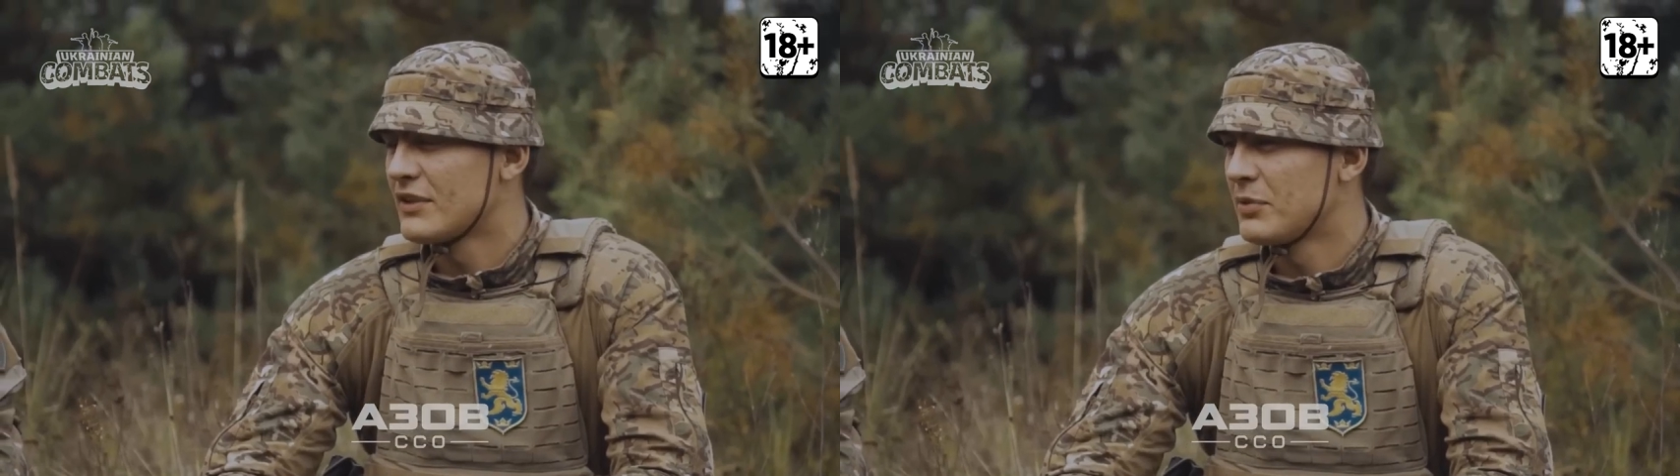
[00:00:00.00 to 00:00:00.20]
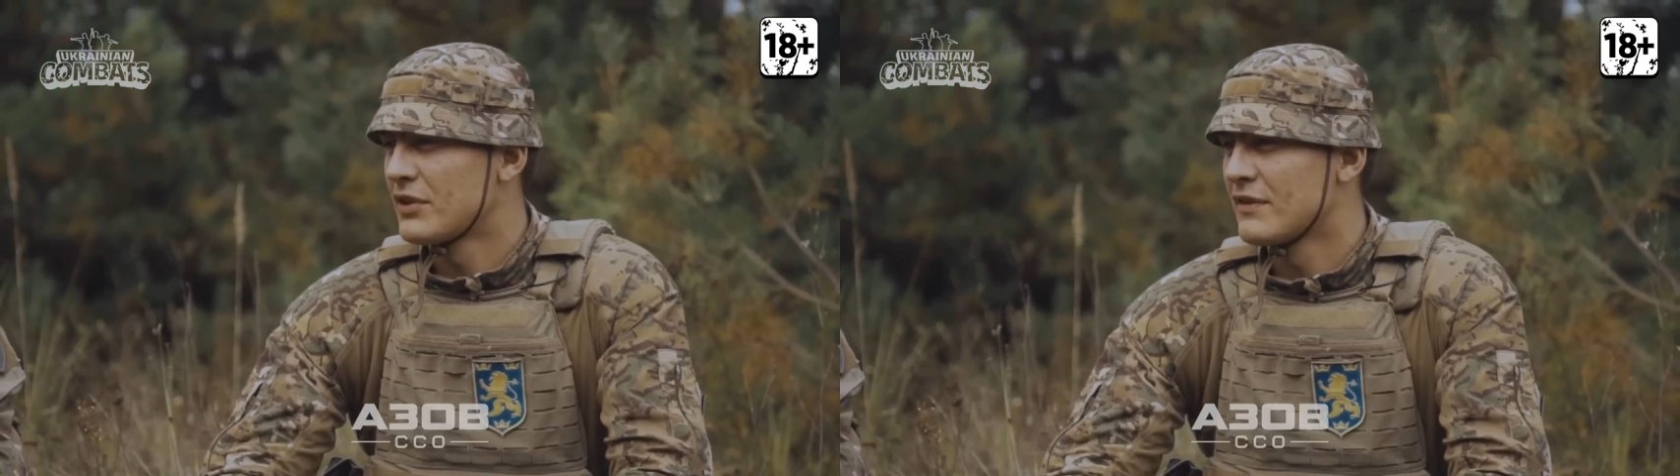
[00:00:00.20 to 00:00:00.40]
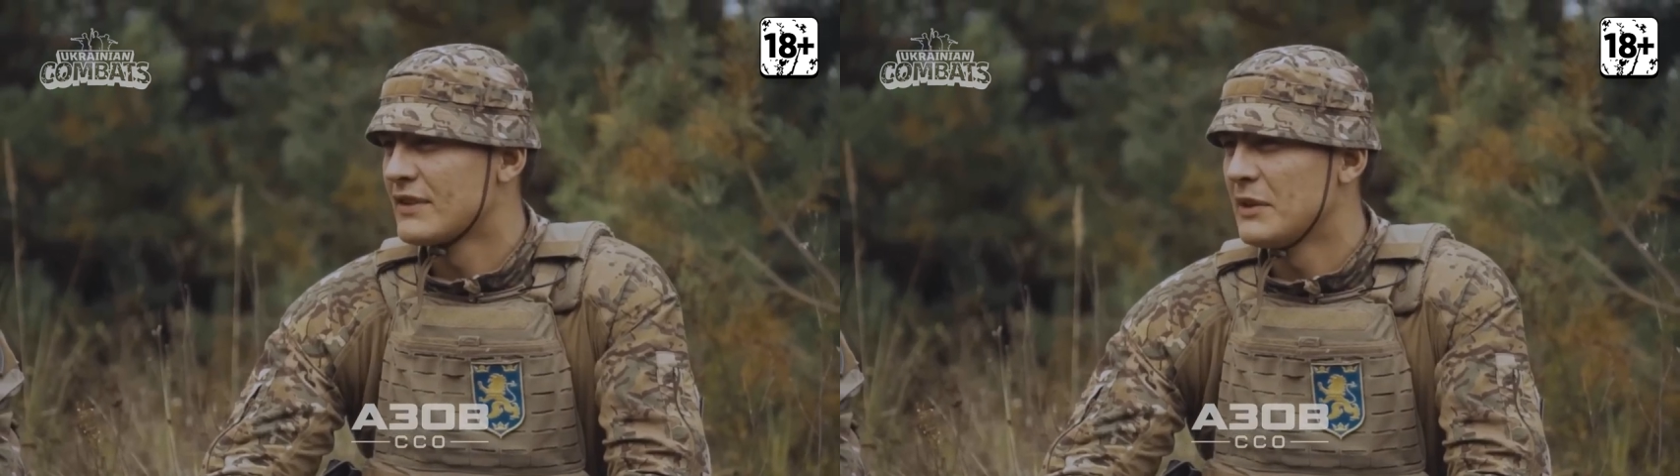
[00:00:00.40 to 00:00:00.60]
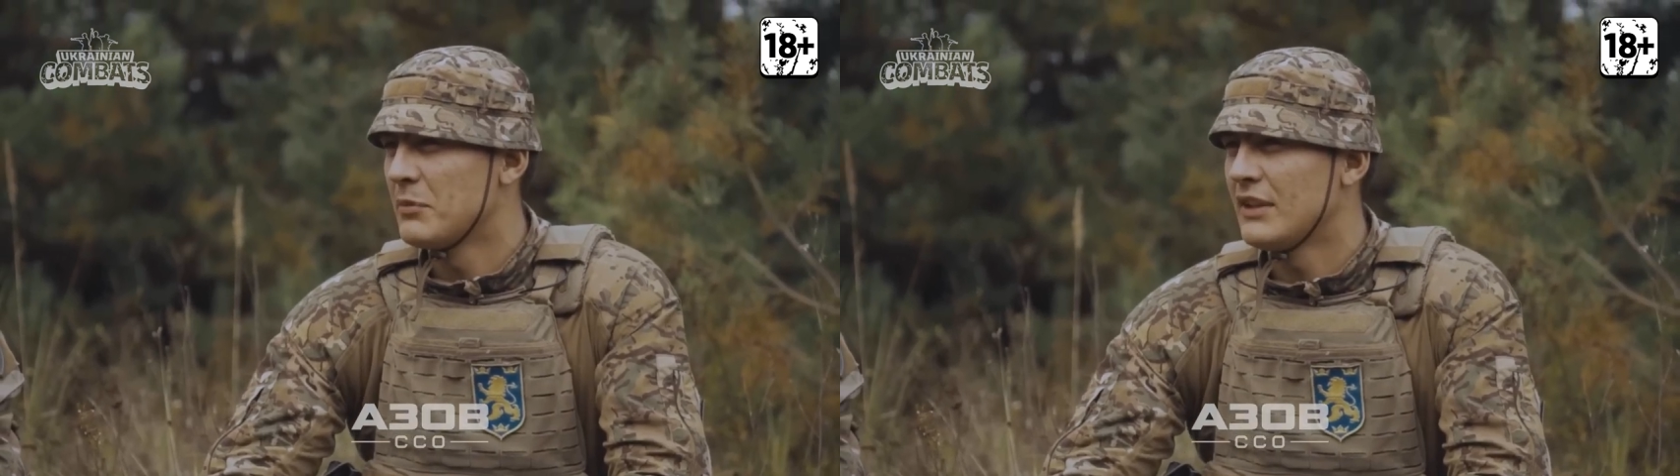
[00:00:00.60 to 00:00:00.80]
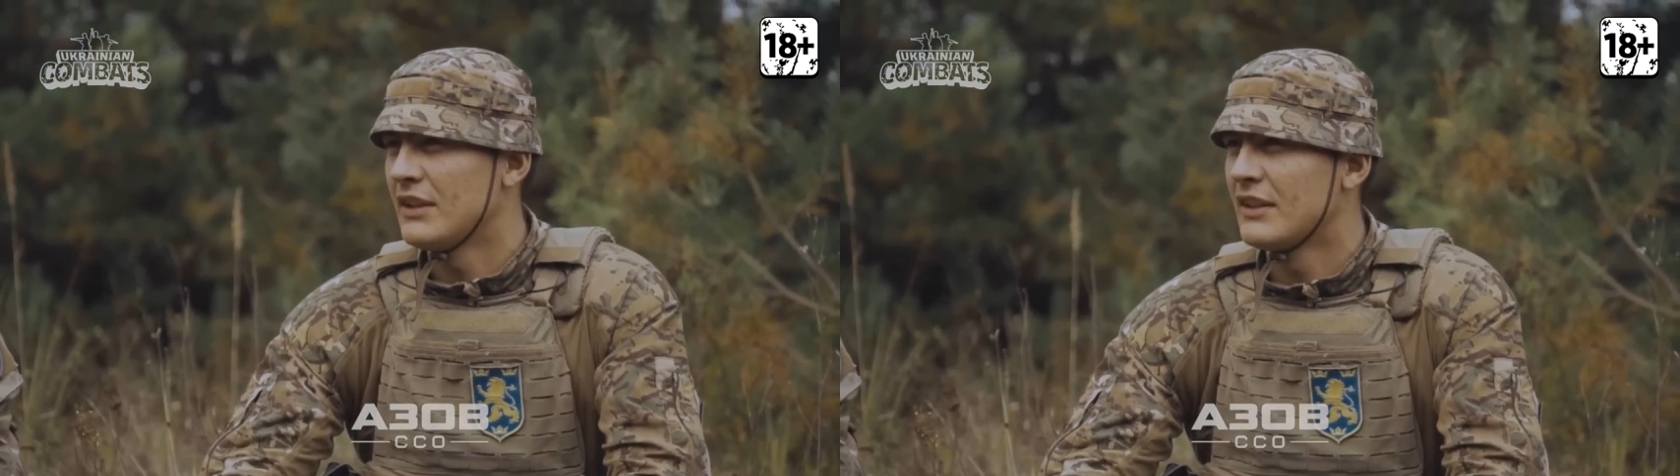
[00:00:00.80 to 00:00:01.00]
just went with them
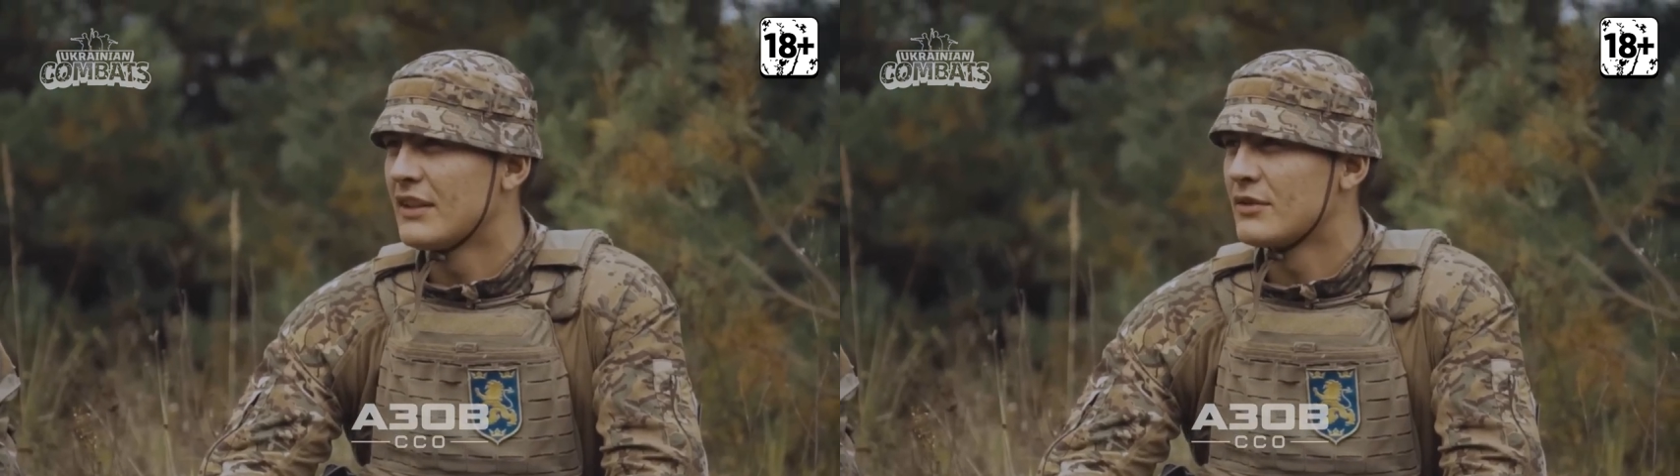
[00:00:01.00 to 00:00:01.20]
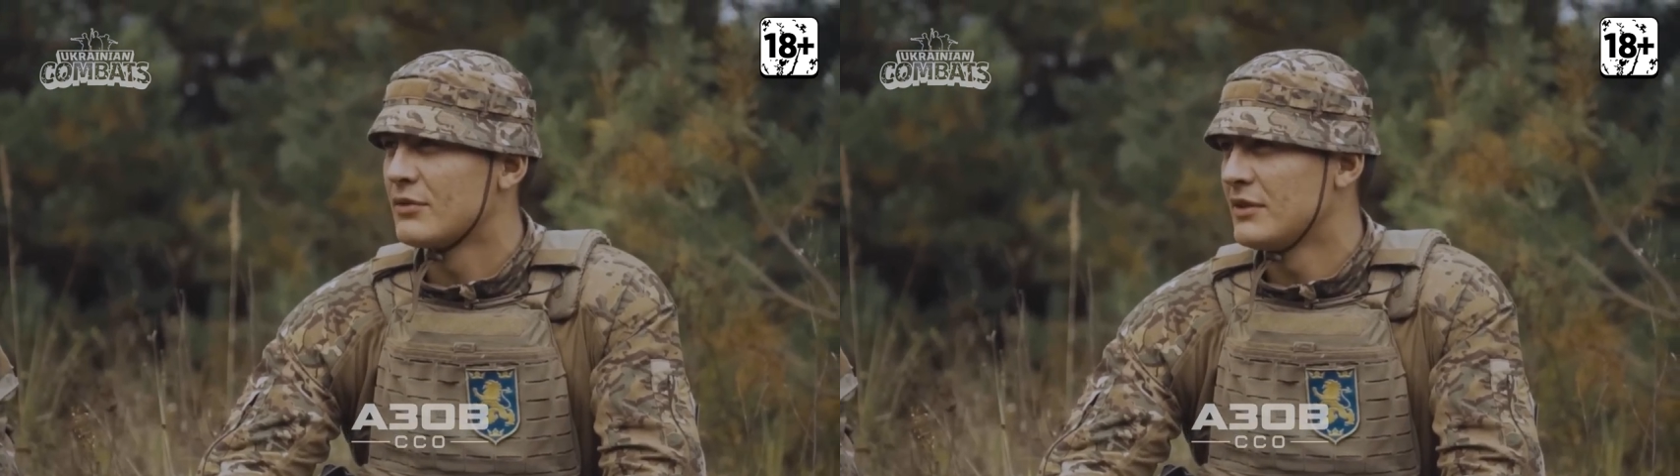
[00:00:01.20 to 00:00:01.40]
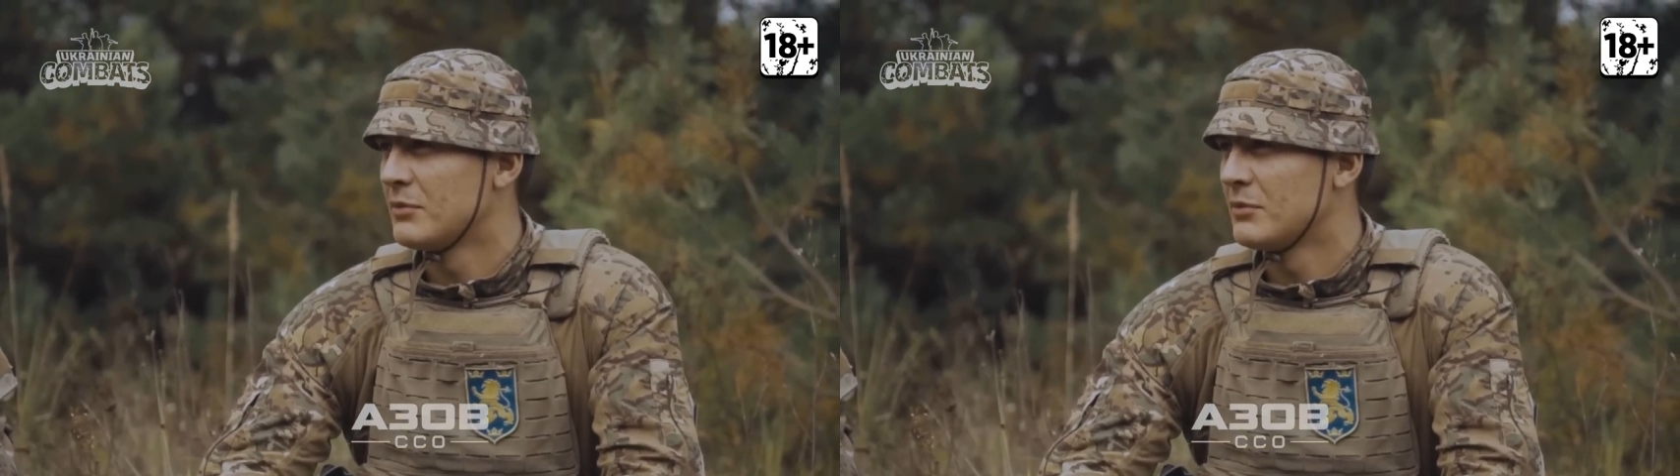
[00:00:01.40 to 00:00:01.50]
and I said,